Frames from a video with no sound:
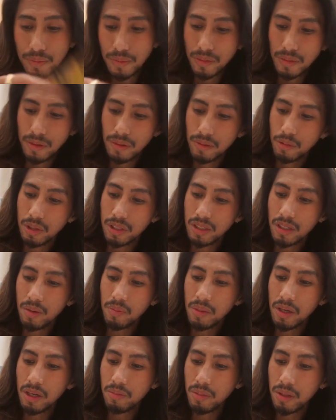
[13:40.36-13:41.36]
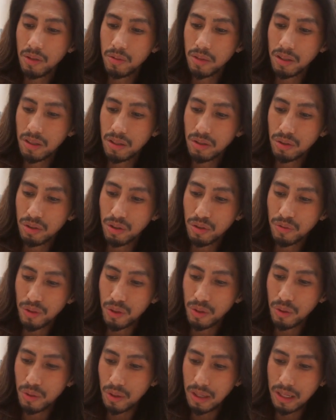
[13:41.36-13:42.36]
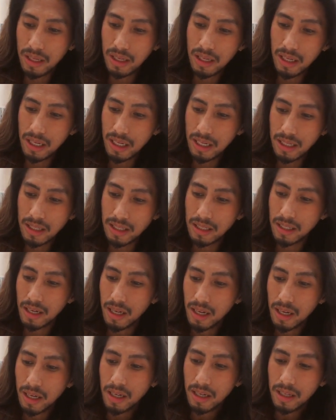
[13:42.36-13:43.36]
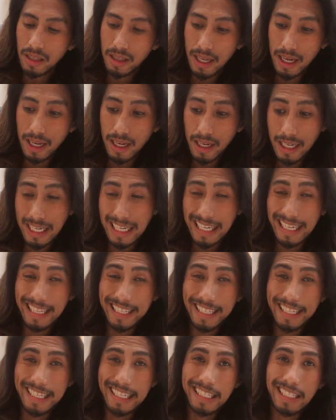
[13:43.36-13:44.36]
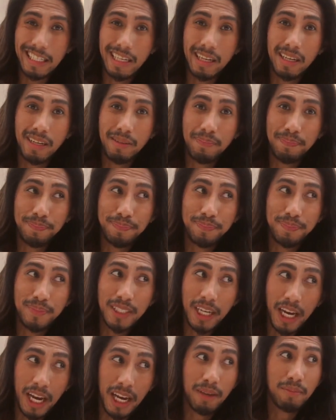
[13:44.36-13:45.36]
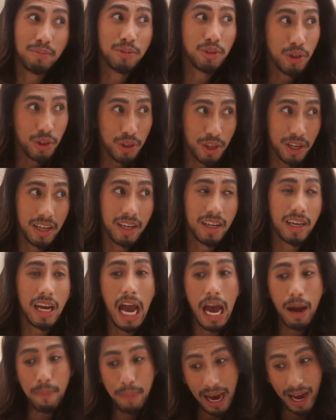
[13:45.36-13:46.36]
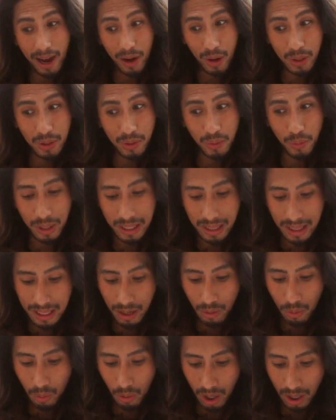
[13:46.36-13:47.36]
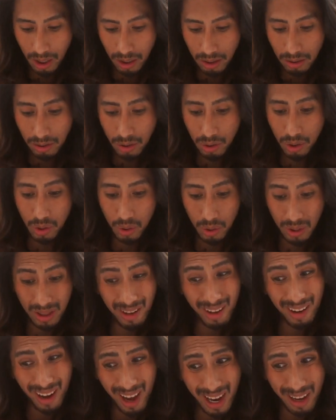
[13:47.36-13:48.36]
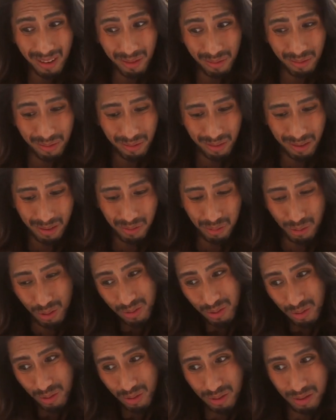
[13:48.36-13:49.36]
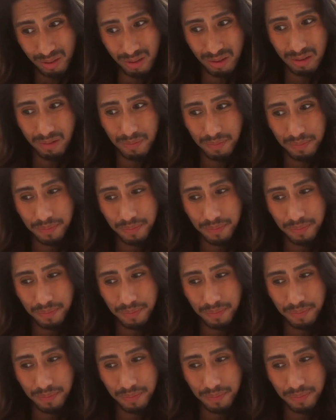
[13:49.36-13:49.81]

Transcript: Mm, what's coming in between the two of you is they need some time to think about what they want to do in their life. Four Swords.